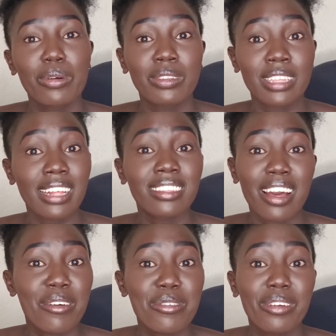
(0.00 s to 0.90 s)
because that's
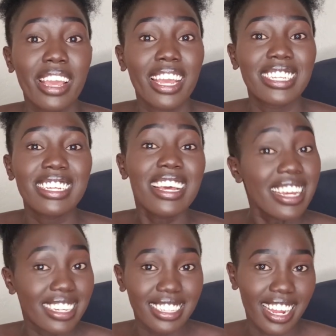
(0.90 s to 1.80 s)
how you get
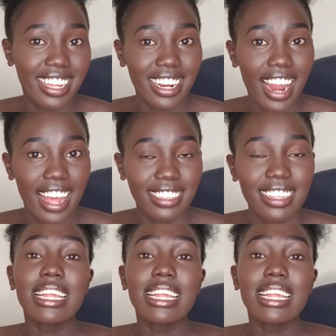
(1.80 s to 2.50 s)
returning clients.